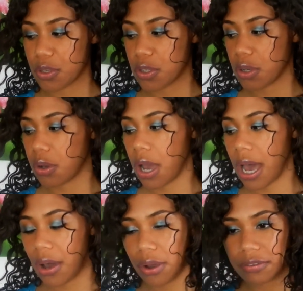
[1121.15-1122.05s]
so
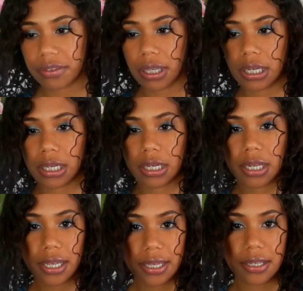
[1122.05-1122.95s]
how I've done
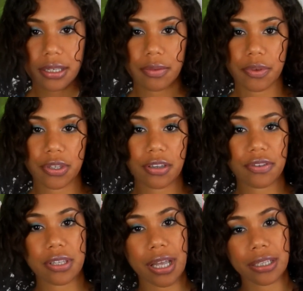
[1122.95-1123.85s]
it is, because
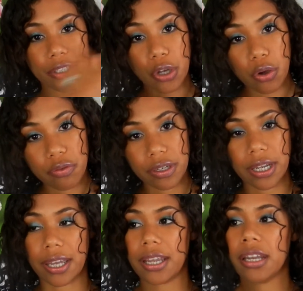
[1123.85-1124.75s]
I've styled it
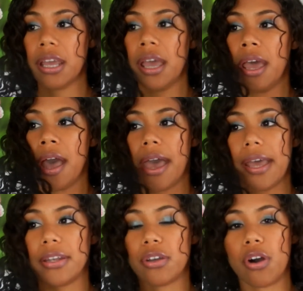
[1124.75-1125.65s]
overnight,
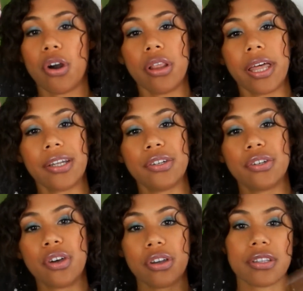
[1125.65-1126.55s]
and all
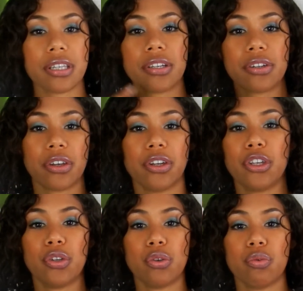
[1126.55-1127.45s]
that tossing and
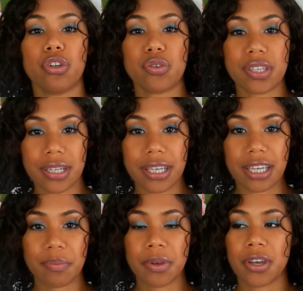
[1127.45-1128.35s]
turning you do when you
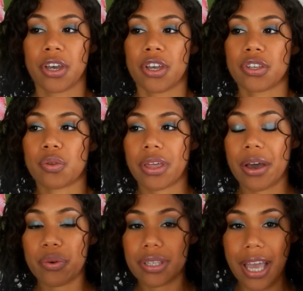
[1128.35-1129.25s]
sleep, so
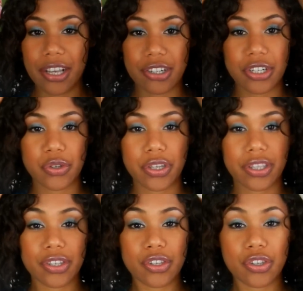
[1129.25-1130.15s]
that was actually
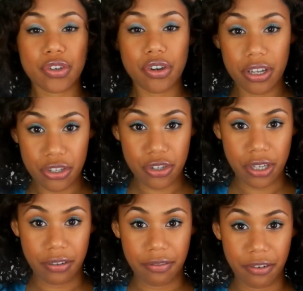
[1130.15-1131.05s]
doing the
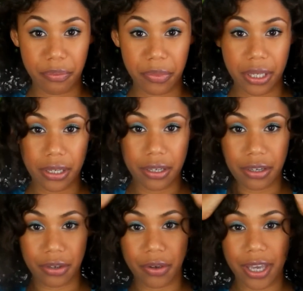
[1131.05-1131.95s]
scrunching for me.
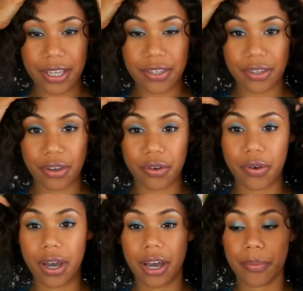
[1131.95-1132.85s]
Okay,
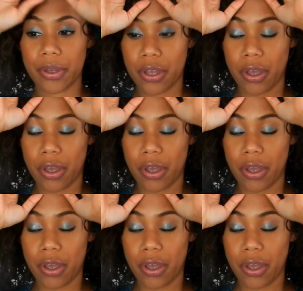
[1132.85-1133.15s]
so